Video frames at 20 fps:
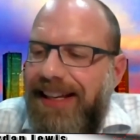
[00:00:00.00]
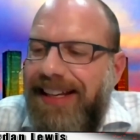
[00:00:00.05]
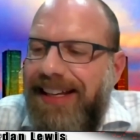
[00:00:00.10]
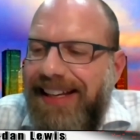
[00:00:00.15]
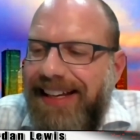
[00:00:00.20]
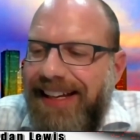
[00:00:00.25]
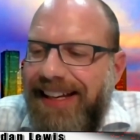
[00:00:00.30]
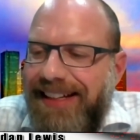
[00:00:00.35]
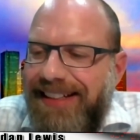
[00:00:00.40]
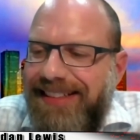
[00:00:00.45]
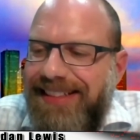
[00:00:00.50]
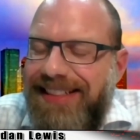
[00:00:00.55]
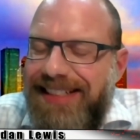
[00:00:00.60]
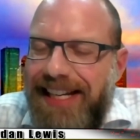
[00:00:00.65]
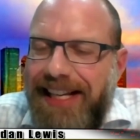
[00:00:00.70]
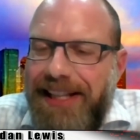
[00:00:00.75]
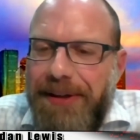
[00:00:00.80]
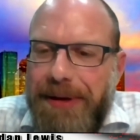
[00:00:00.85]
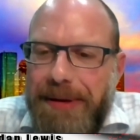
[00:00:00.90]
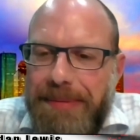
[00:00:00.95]
And
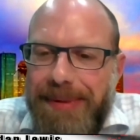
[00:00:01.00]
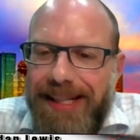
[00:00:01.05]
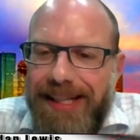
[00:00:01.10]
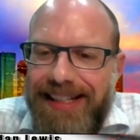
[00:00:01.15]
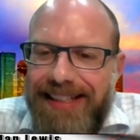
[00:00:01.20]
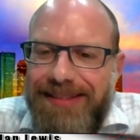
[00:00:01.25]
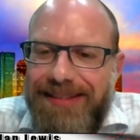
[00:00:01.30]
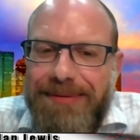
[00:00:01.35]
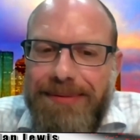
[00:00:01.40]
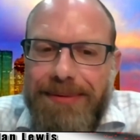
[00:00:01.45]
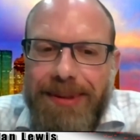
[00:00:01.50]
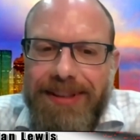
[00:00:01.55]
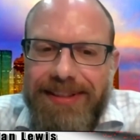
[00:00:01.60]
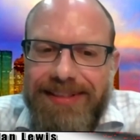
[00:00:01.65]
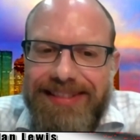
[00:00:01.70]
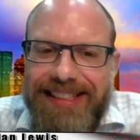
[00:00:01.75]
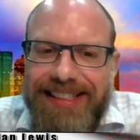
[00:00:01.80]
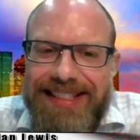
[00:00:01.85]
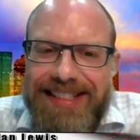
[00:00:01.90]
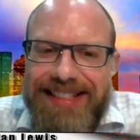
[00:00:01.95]
Tyler replied, well,
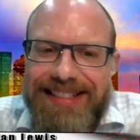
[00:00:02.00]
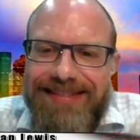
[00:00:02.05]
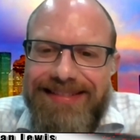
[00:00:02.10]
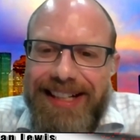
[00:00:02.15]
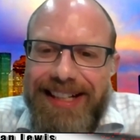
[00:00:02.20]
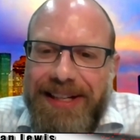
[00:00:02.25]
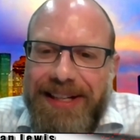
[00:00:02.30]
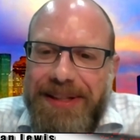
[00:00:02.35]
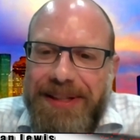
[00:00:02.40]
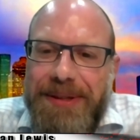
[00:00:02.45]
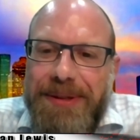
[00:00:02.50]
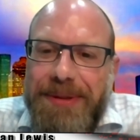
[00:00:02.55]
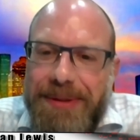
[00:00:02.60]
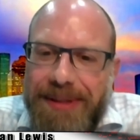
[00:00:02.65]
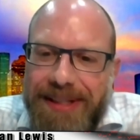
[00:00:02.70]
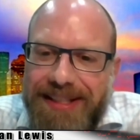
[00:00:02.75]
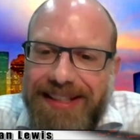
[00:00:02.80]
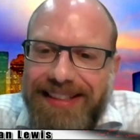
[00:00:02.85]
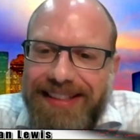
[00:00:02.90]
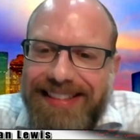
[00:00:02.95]
it's not you,
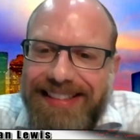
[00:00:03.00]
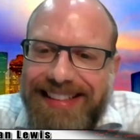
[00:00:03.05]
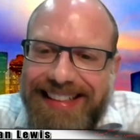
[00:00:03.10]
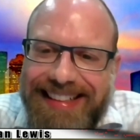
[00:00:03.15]
is it?